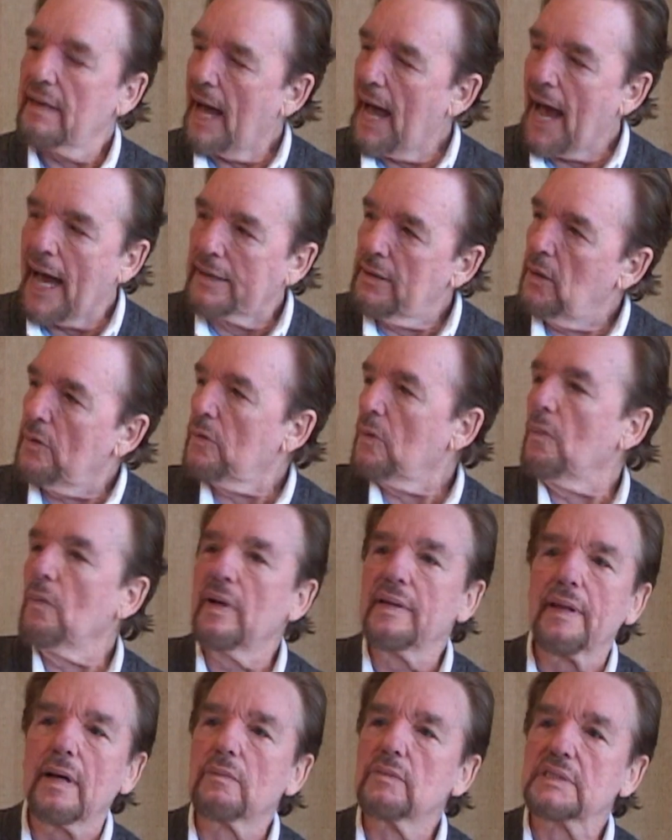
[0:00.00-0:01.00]
I knew the
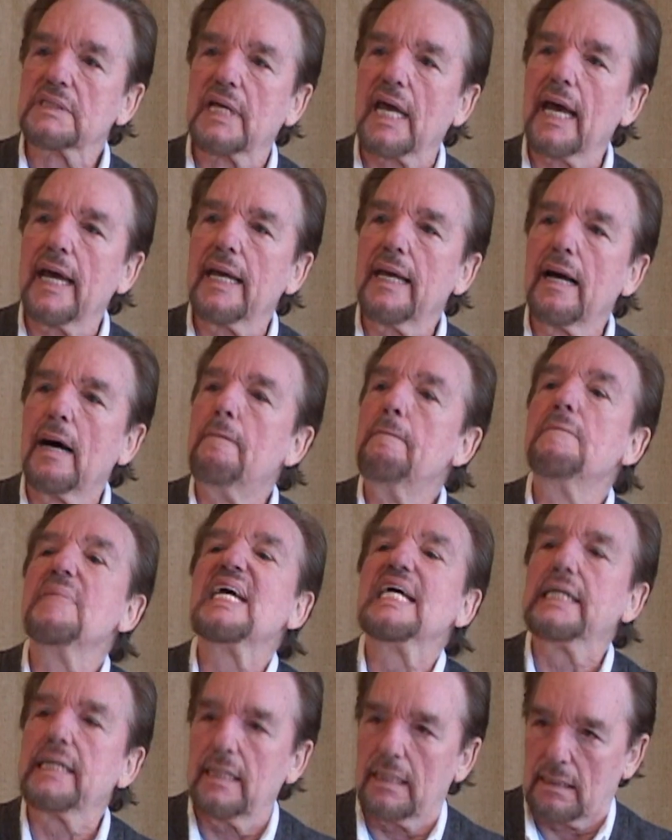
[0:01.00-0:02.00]
one that was gay
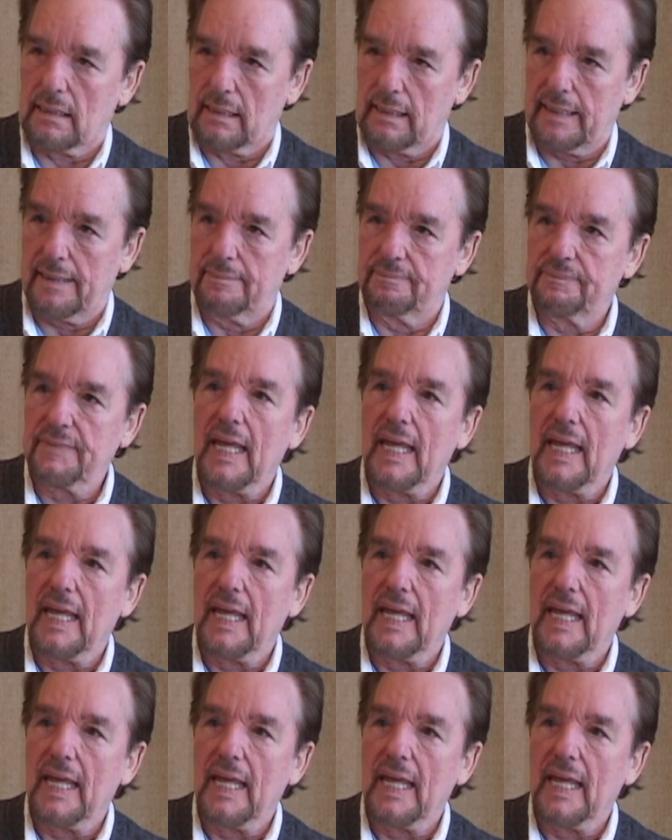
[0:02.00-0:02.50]
immediately.